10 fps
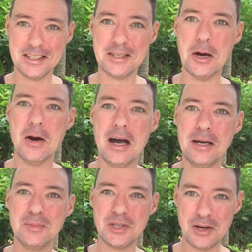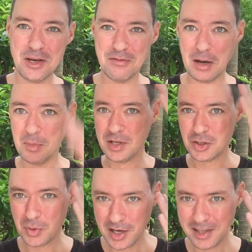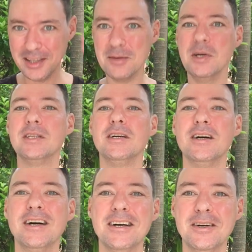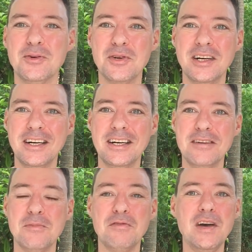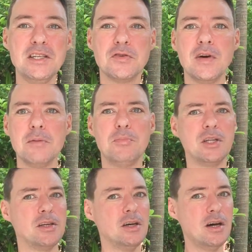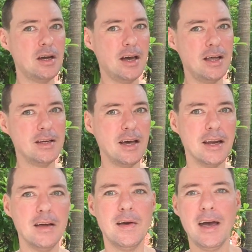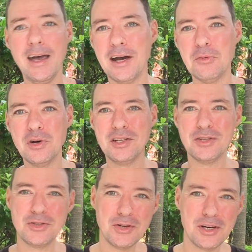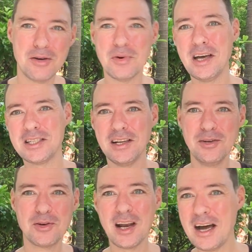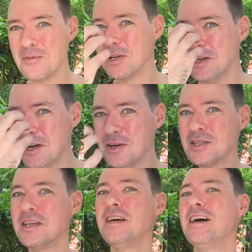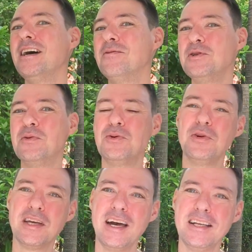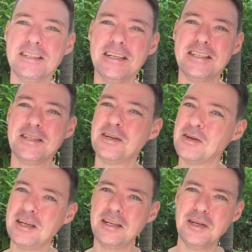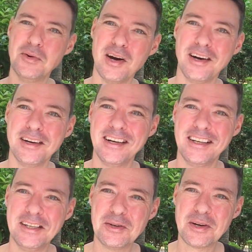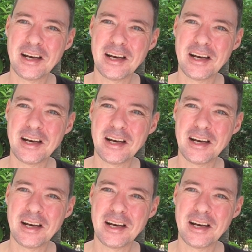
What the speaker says: So I am sorry if I'm sweating a little bit or if my face is red, but on the other hand then, hey, I wanted to turn up as a little clown with a nose, which we couldn't get, so here you are, a little